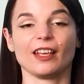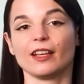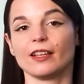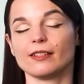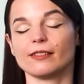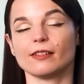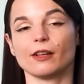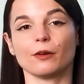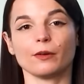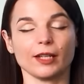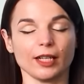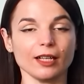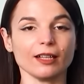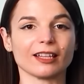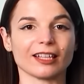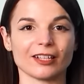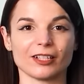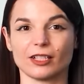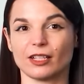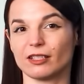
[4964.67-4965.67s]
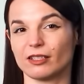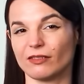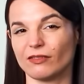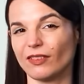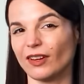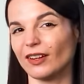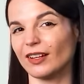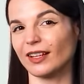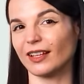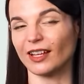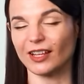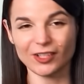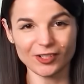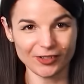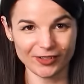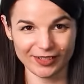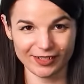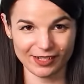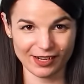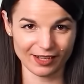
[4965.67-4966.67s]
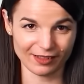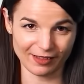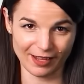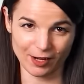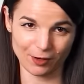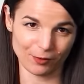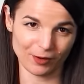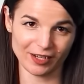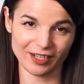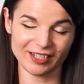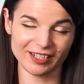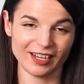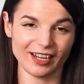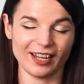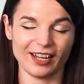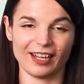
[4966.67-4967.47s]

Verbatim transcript: So English is a very interesting language.